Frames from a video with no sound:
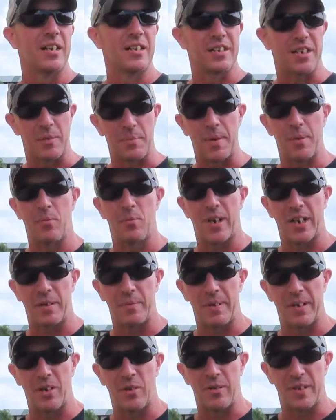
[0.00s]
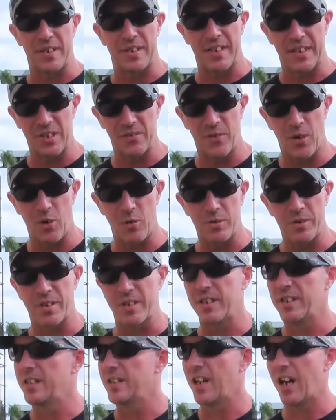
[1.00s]
Some people recommend going to 6
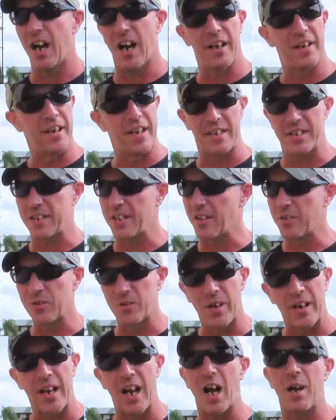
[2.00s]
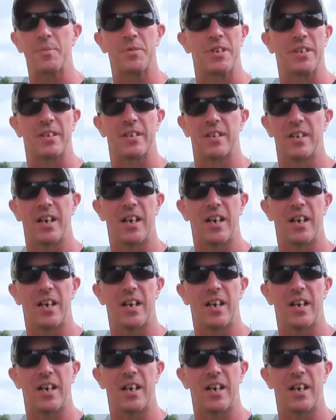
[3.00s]
volts, and that's another great option,